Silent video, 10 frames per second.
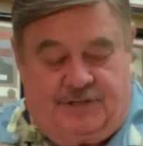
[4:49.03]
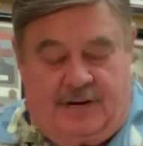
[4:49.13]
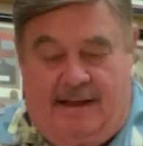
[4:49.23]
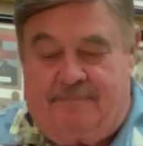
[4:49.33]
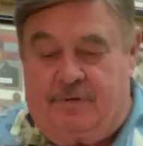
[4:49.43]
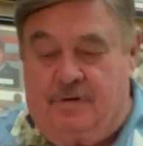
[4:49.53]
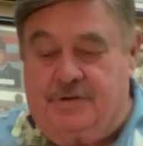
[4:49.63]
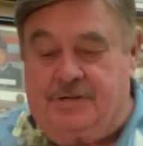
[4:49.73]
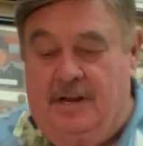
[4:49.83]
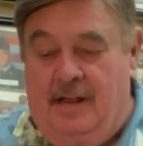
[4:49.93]

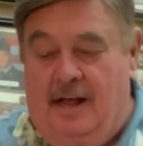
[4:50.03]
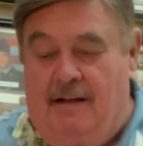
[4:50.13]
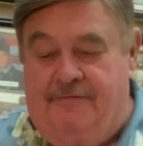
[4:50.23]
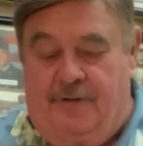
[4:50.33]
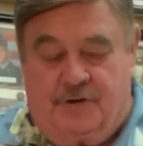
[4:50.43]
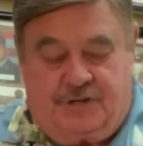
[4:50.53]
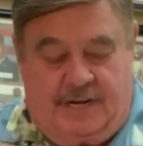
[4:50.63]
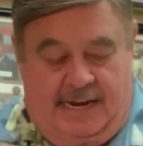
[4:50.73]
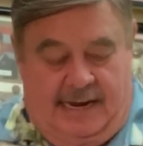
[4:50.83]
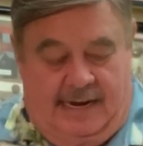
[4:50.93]
chapters of
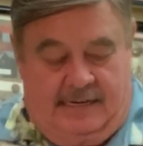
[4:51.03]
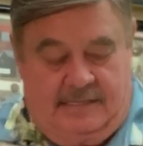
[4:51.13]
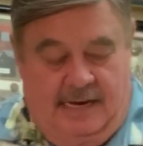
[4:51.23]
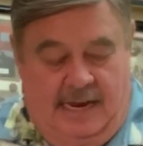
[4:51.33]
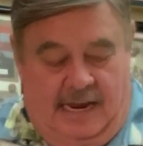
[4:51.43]
First Kings,